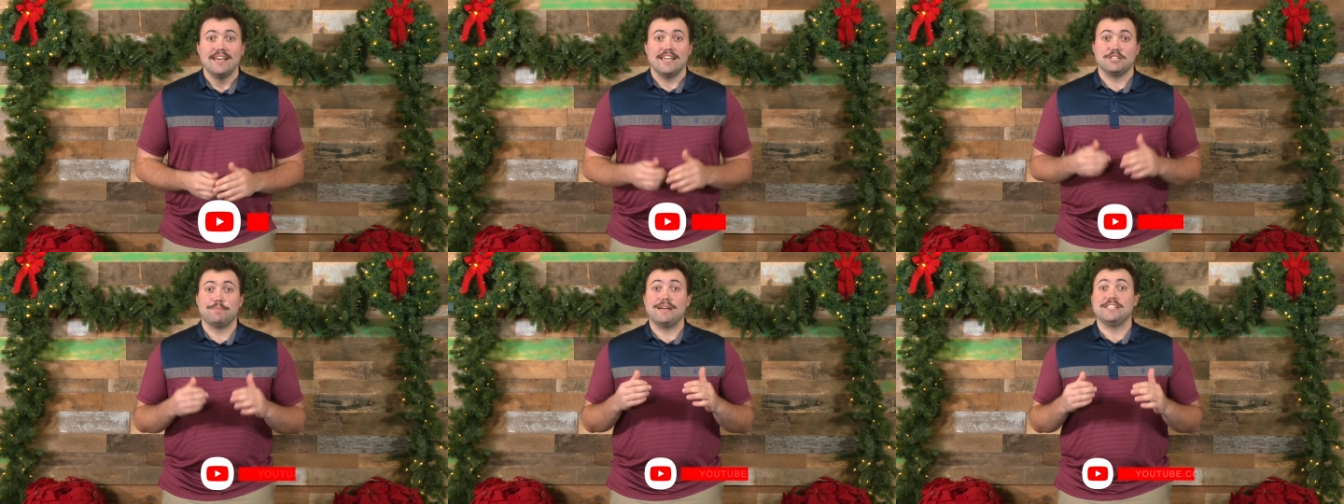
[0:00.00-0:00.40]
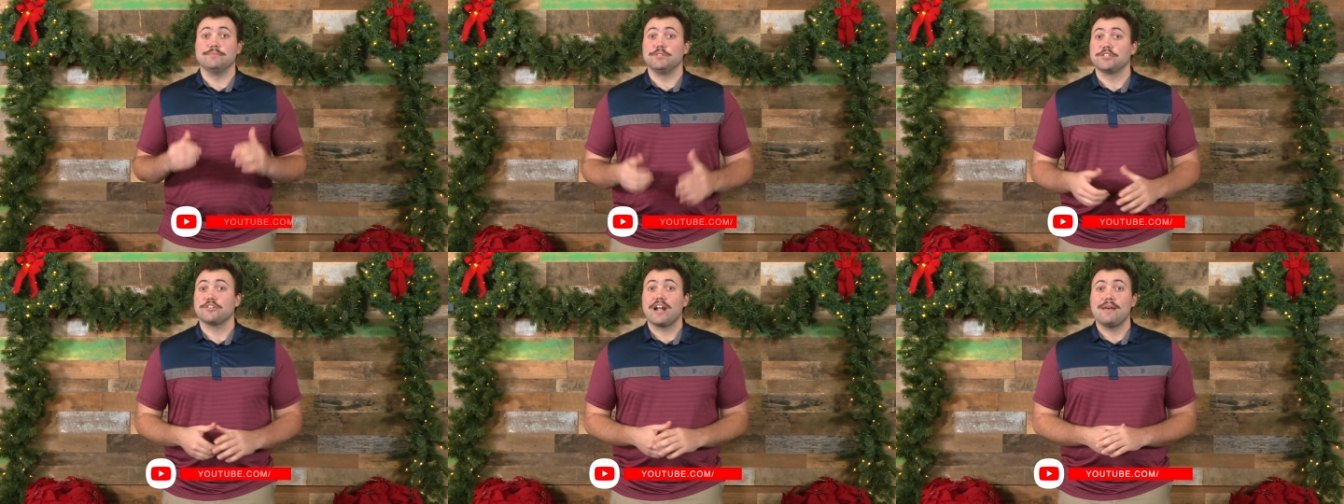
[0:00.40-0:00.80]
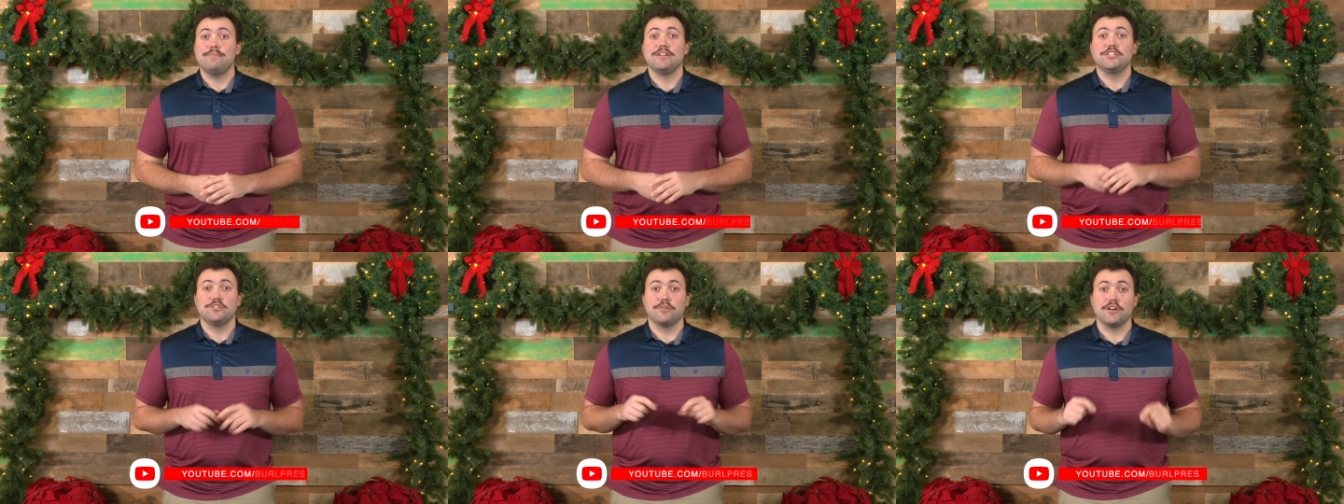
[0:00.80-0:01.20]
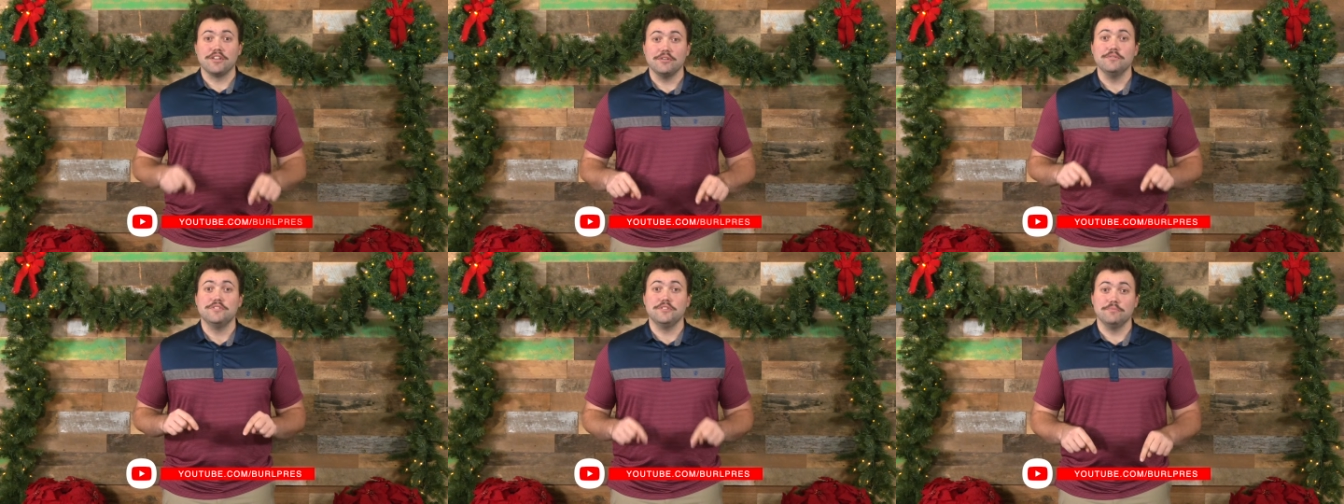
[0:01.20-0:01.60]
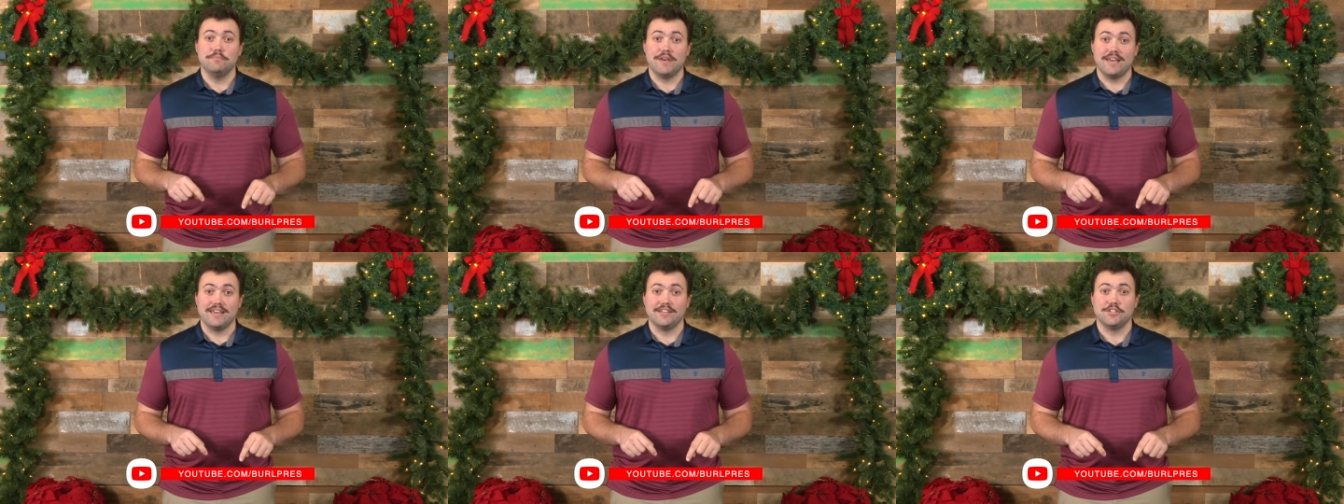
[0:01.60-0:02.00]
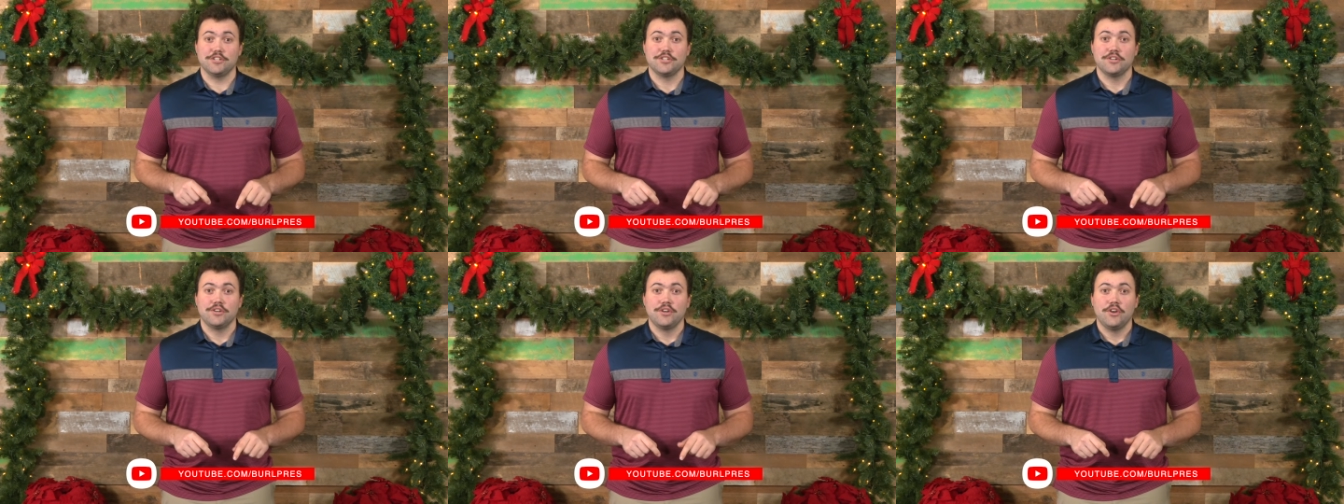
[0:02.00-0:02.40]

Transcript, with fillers: is by subscribing to our YouTube page.